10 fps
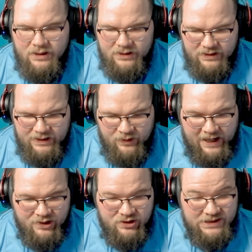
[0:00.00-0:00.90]
it would
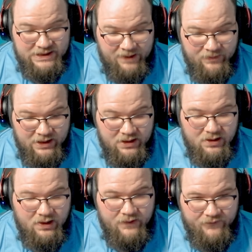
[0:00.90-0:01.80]
actually summon
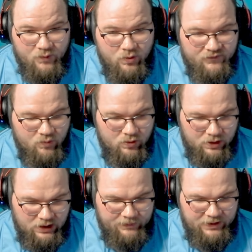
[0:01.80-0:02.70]
the 4/4
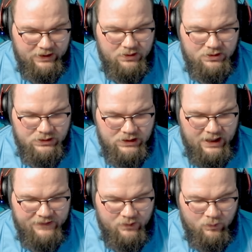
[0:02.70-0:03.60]
copy,
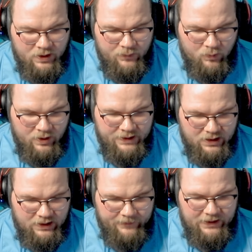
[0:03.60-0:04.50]
not the 1/1
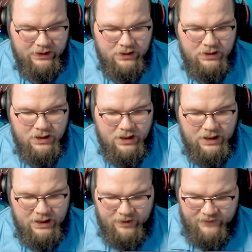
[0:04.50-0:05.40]
copy
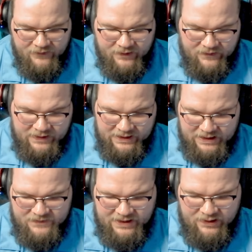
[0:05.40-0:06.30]
of the thing that
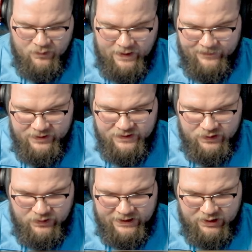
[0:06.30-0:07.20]
comes out of the weapon.
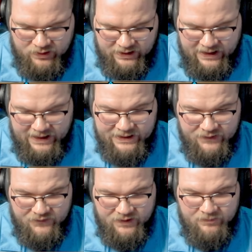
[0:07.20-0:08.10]
So like you can kind
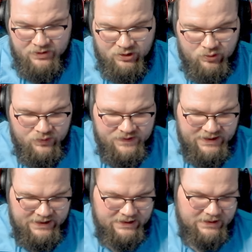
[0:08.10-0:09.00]
of abuse
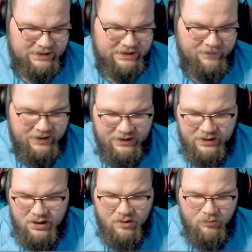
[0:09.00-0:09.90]
this to summon
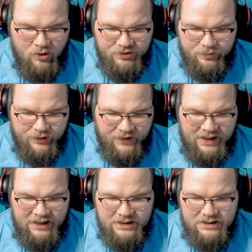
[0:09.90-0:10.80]
multiple
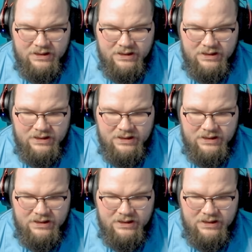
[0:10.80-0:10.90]
things.